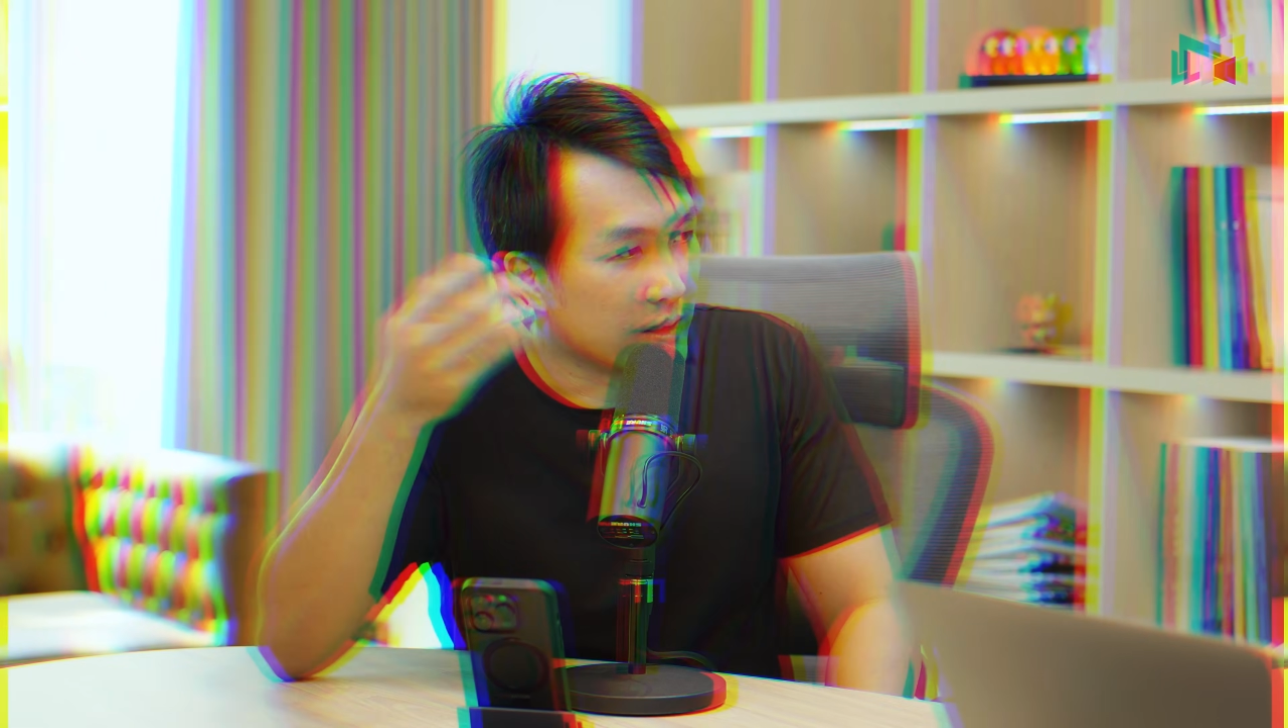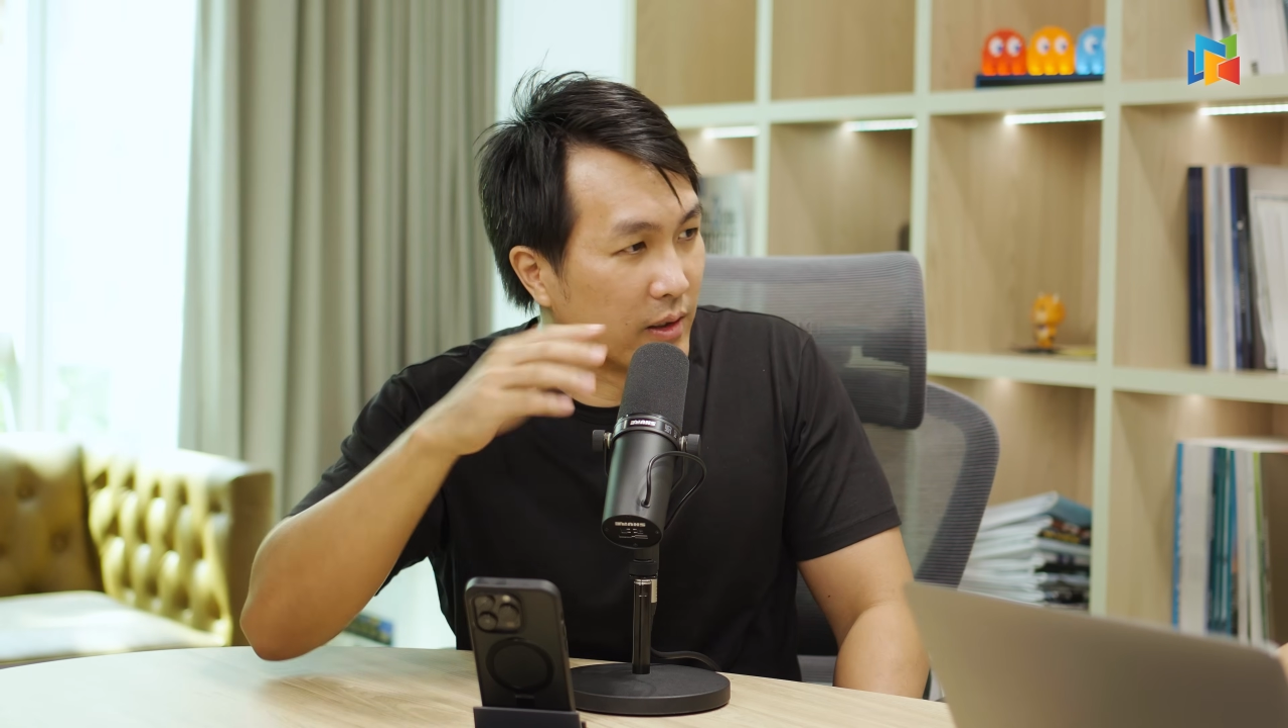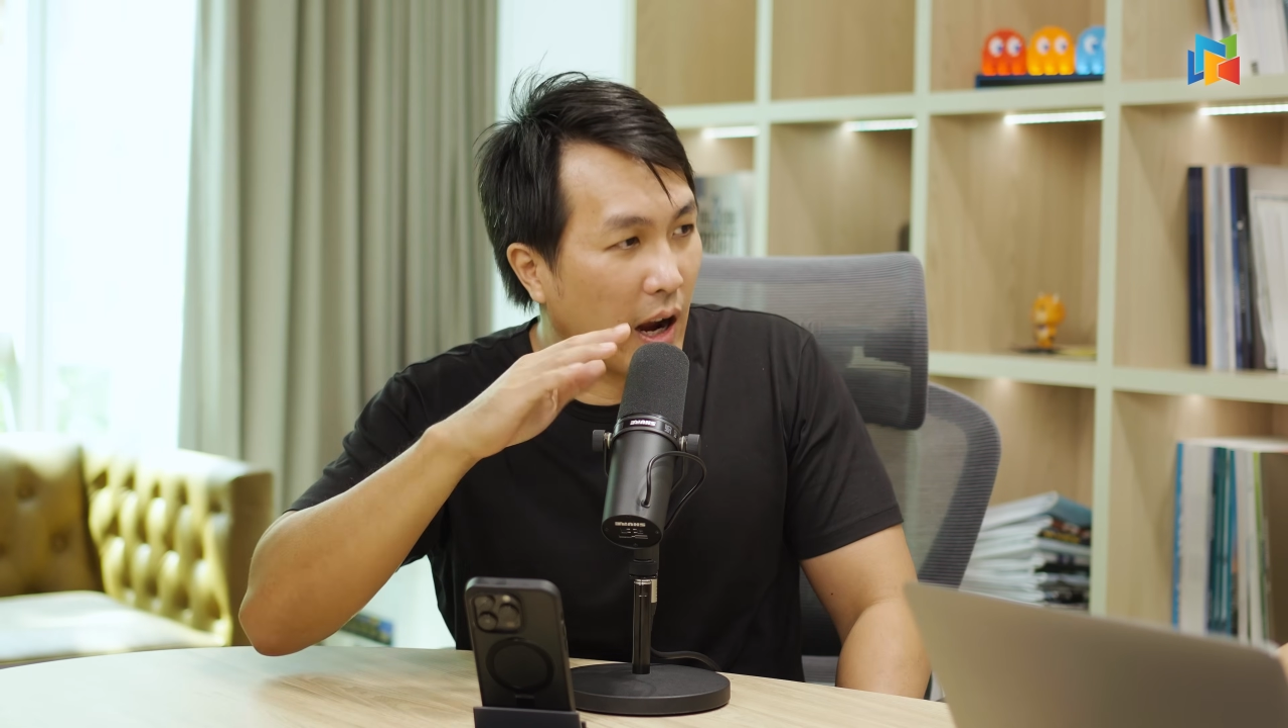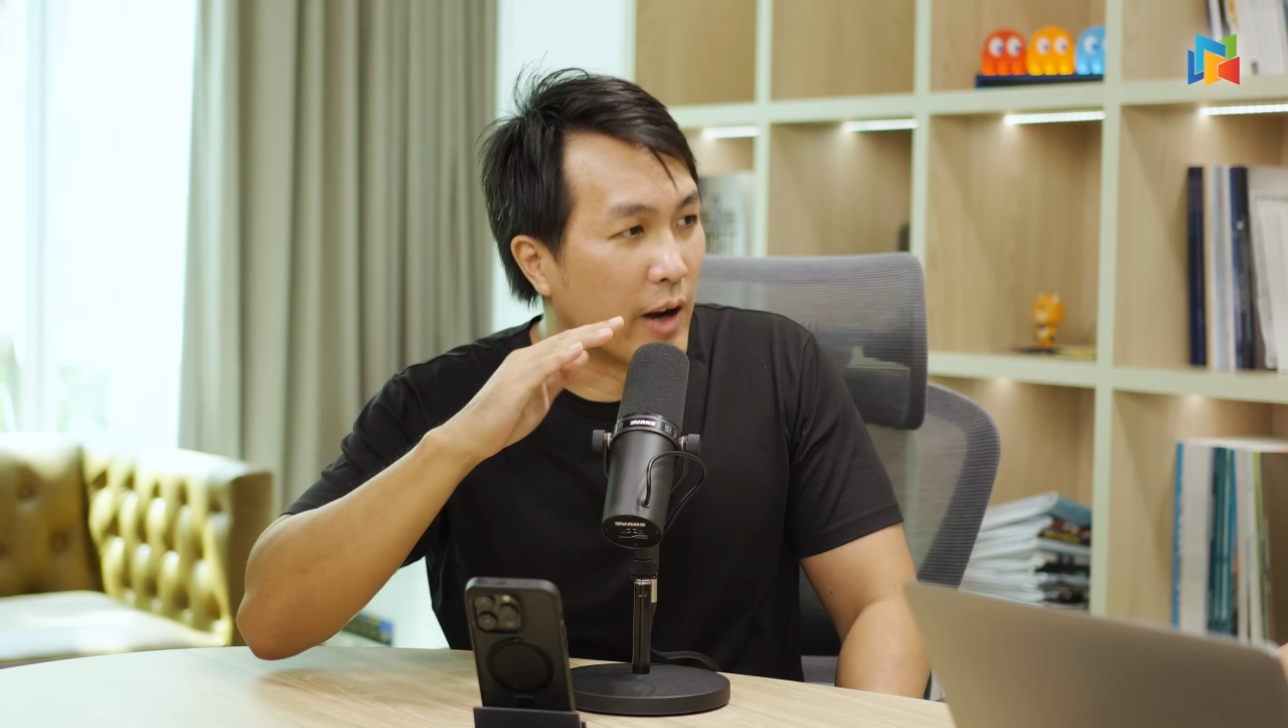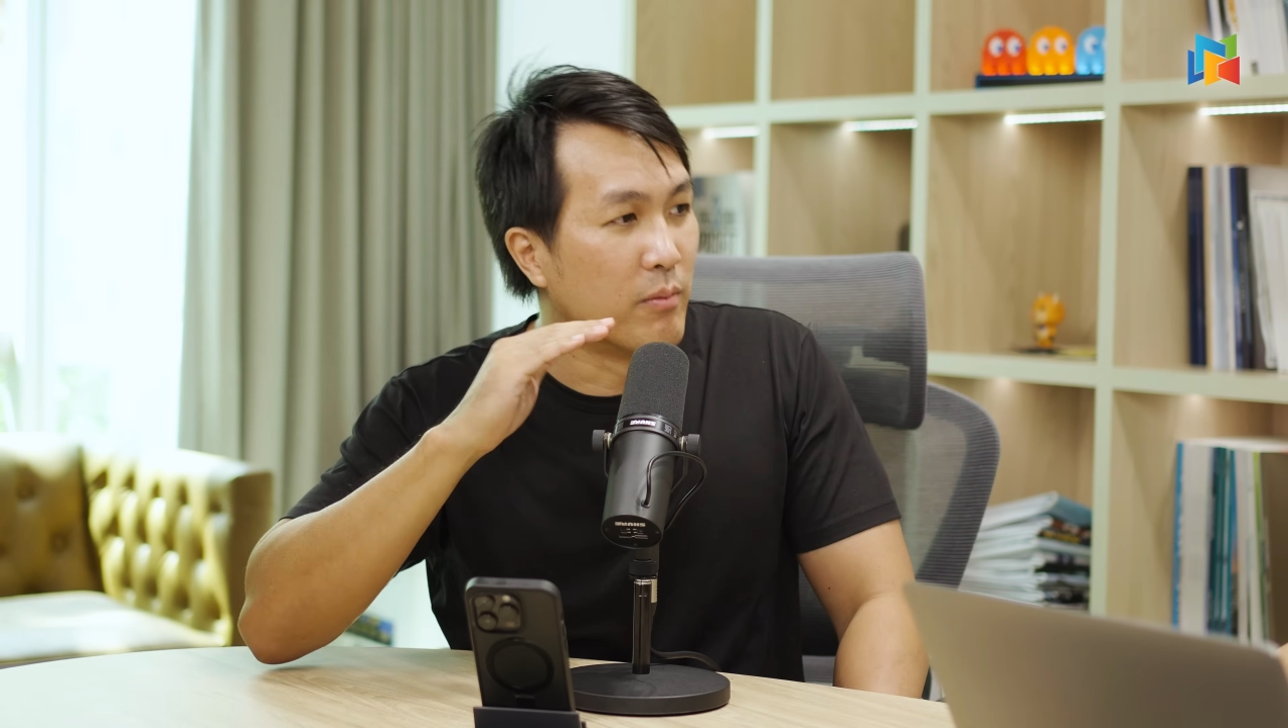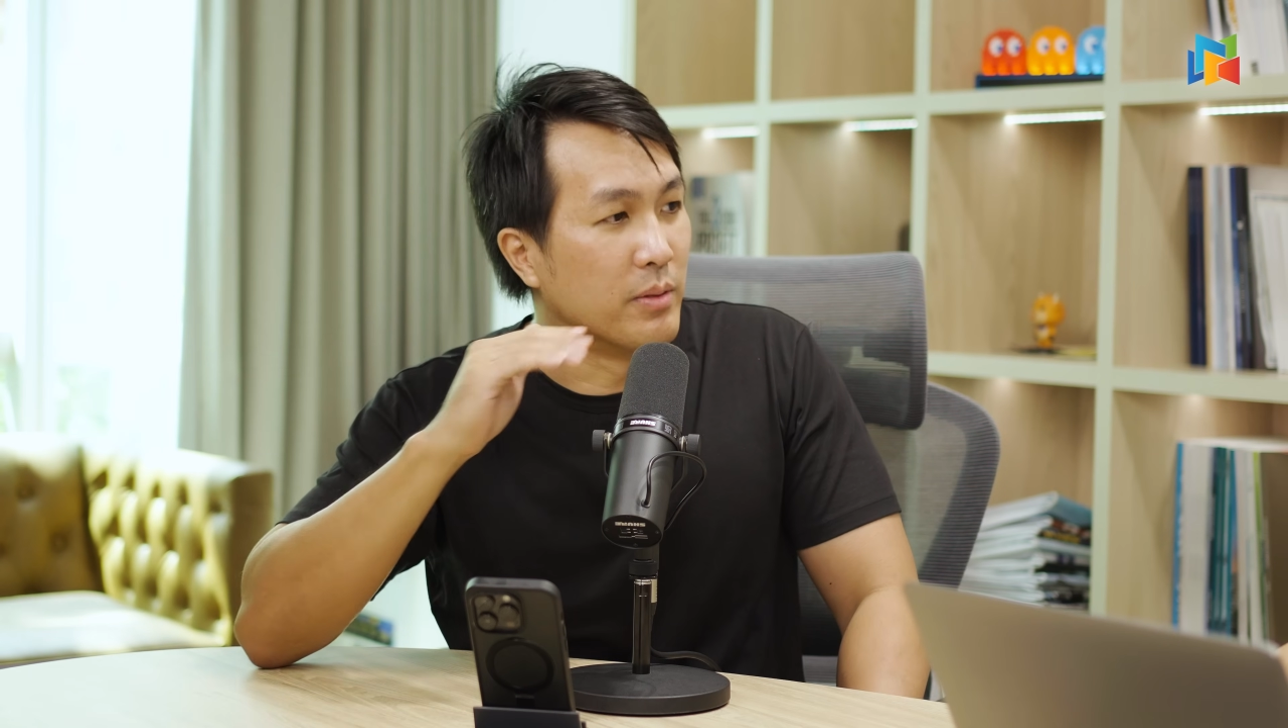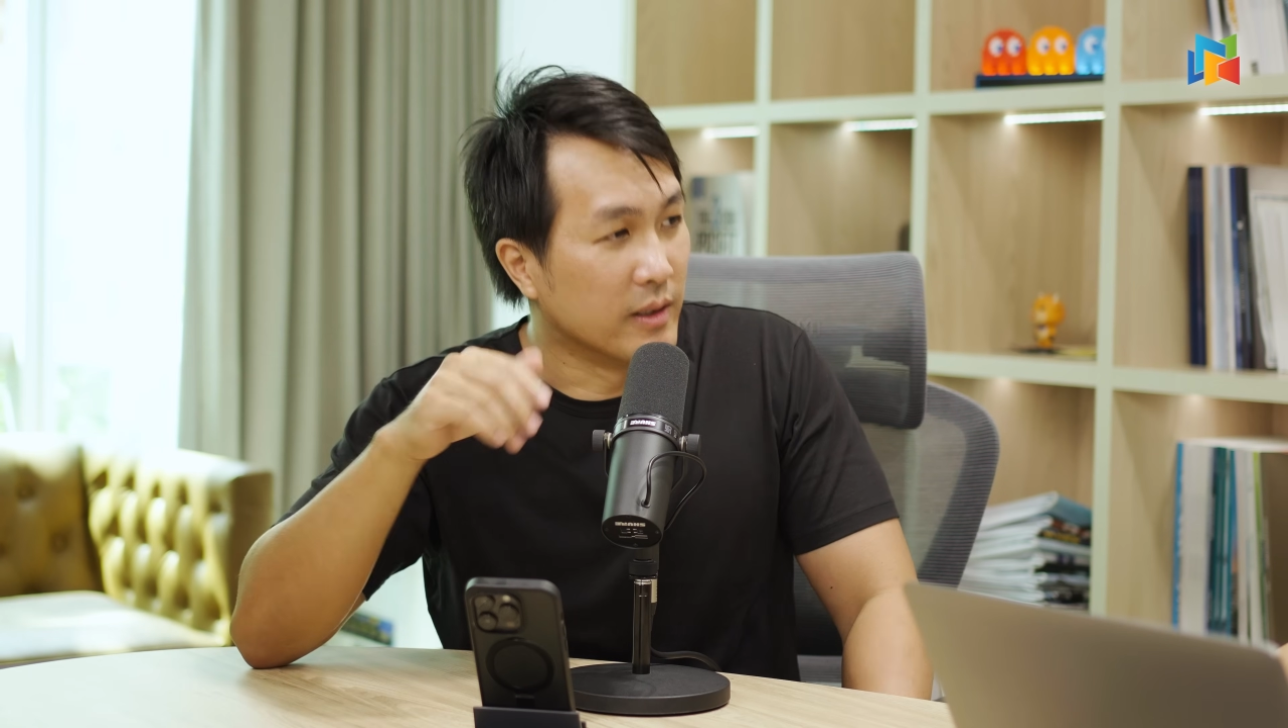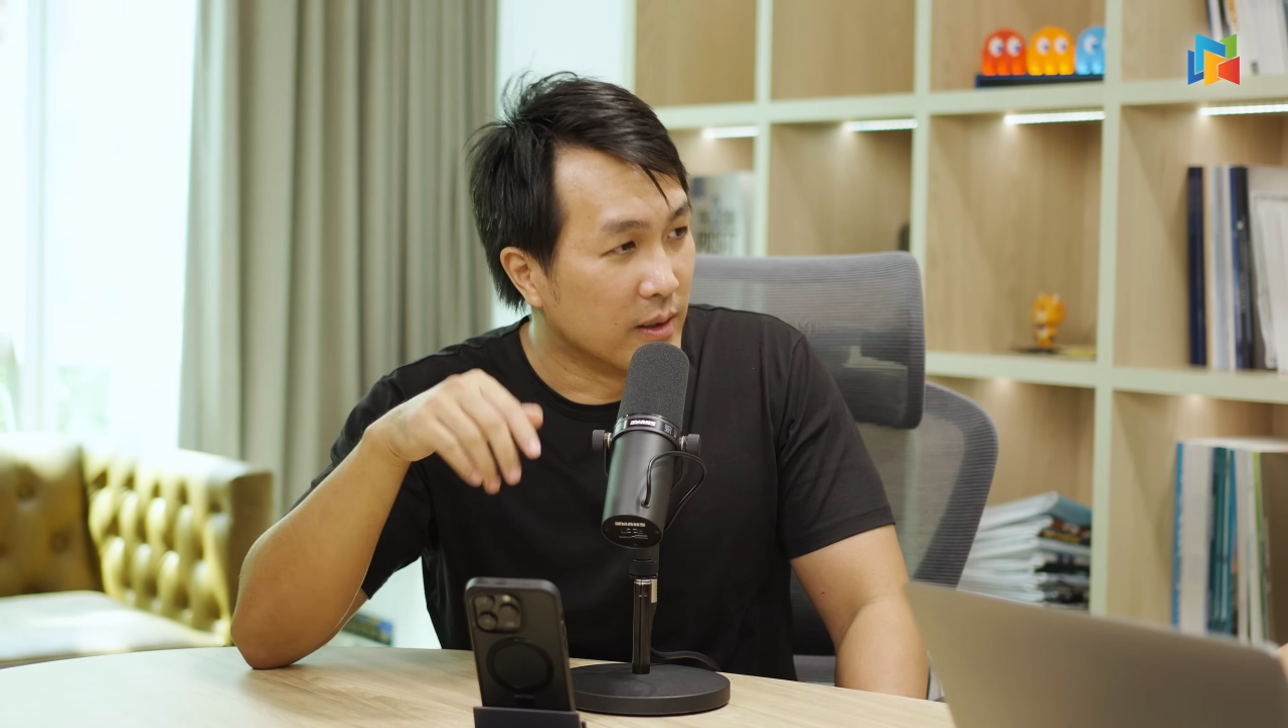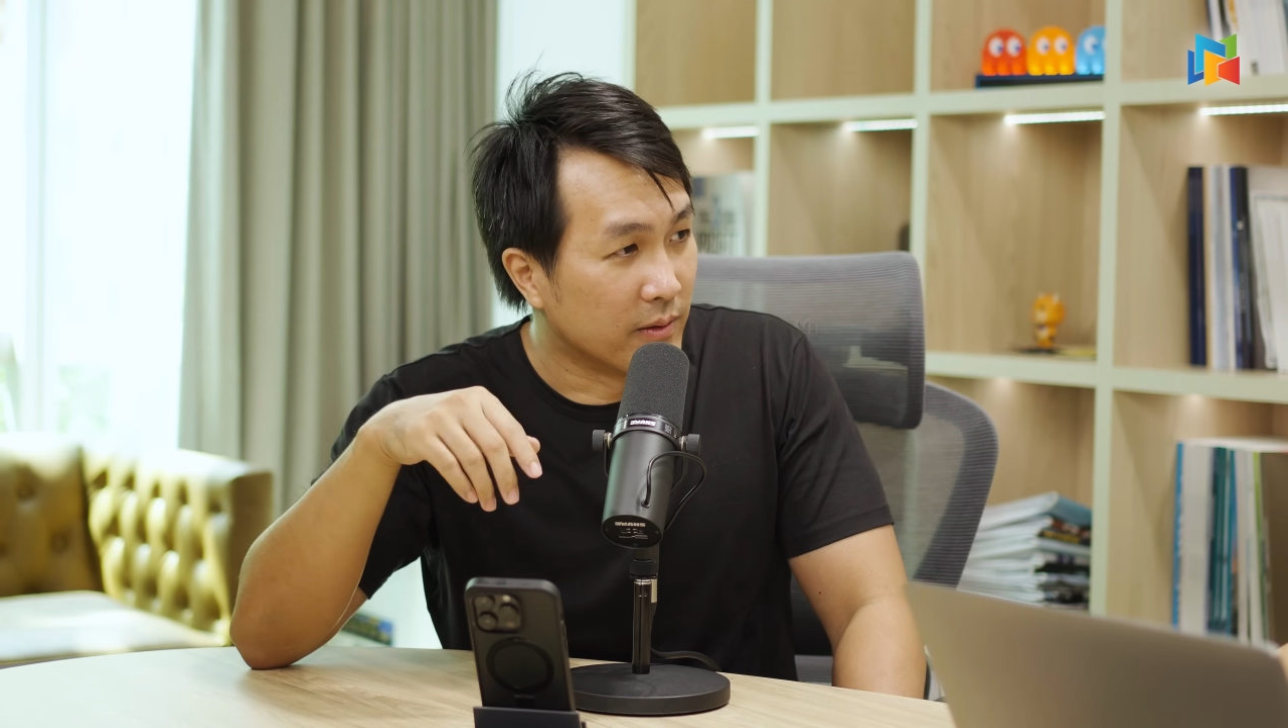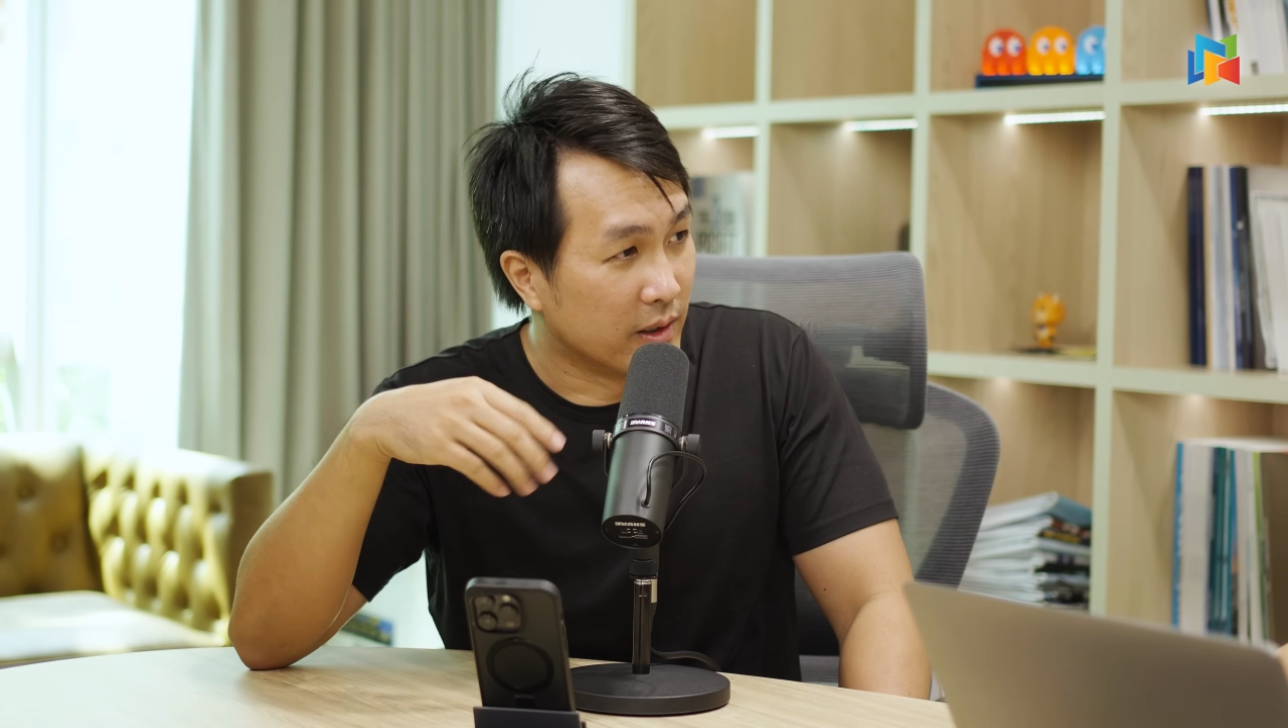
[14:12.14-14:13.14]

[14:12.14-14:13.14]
Is like, I don't believe